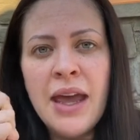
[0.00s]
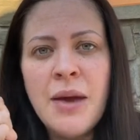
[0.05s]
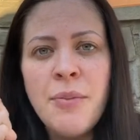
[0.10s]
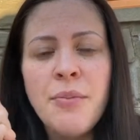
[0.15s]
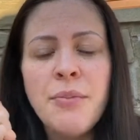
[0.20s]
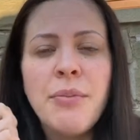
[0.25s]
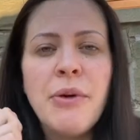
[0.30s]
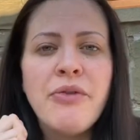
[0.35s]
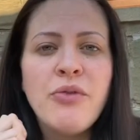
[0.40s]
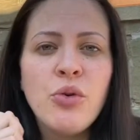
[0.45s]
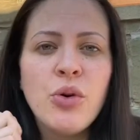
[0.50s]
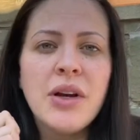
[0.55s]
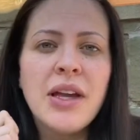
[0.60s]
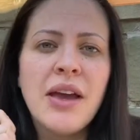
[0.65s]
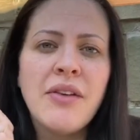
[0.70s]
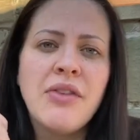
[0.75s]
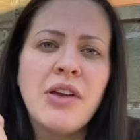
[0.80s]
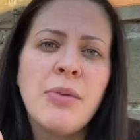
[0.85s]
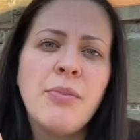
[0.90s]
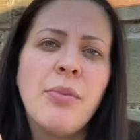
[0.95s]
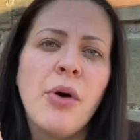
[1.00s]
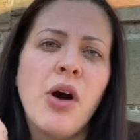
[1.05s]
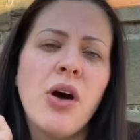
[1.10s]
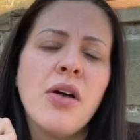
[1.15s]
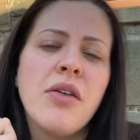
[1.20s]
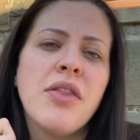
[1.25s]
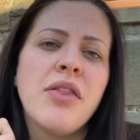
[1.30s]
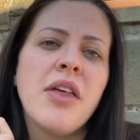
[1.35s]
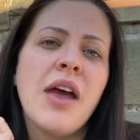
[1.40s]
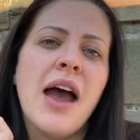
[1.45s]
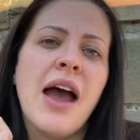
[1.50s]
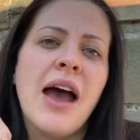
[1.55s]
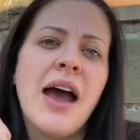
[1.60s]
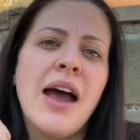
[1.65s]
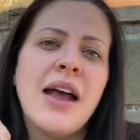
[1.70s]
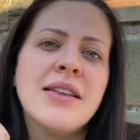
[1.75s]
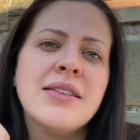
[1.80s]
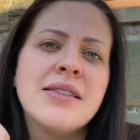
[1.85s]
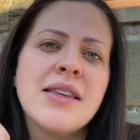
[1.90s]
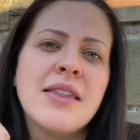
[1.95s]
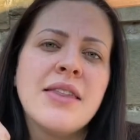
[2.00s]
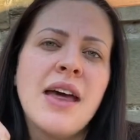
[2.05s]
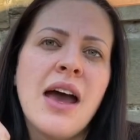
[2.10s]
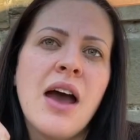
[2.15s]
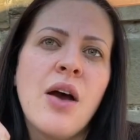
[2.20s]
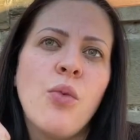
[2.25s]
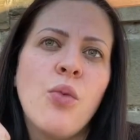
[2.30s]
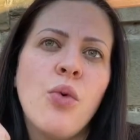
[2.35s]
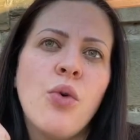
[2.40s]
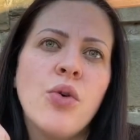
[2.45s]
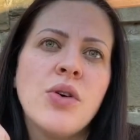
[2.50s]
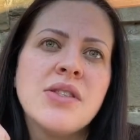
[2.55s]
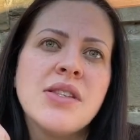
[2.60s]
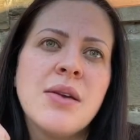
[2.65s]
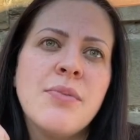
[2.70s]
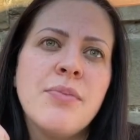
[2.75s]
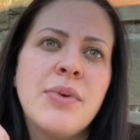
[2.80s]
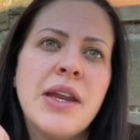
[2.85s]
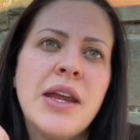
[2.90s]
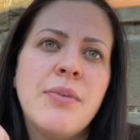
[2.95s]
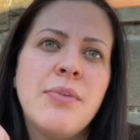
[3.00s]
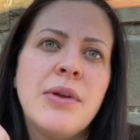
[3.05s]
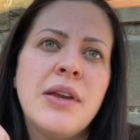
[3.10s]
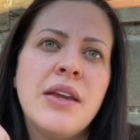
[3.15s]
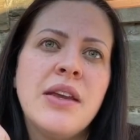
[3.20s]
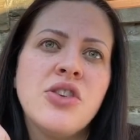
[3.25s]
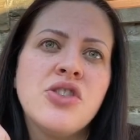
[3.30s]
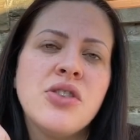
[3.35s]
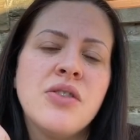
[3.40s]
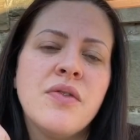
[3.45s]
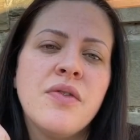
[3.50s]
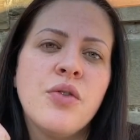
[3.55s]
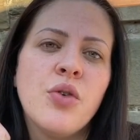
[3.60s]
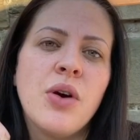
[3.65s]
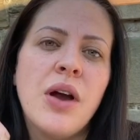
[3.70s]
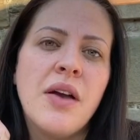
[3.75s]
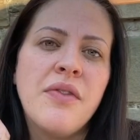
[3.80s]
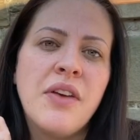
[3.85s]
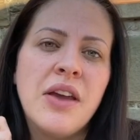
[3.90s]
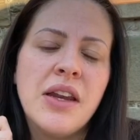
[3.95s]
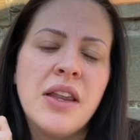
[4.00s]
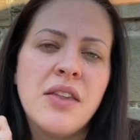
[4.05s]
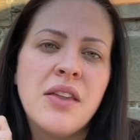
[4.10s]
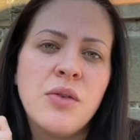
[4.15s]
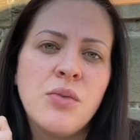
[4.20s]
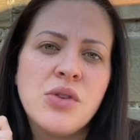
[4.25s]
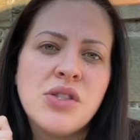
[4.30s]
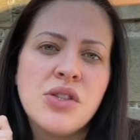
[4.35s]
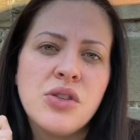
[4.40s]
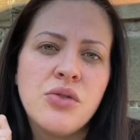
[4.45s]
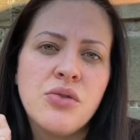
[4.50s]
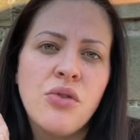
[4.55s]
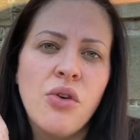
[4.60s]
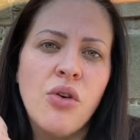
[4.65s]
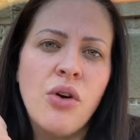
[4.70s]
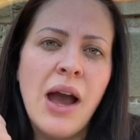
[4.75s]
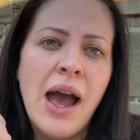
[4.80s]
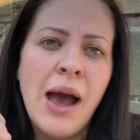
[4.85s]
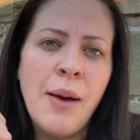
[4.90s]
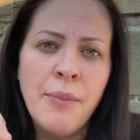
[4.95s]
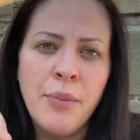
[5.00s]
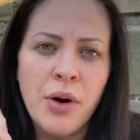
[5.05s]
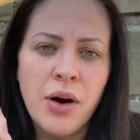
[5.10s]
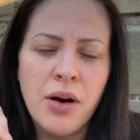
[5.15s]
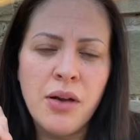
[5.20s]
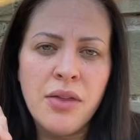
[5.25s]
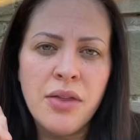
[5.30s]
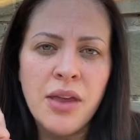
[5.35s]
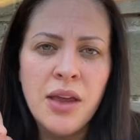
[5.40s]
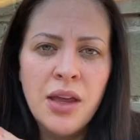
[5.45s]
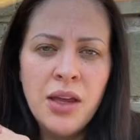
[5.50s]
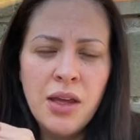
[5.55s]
before giving birth, and that was in preparation for if anything was to go wrong at birth.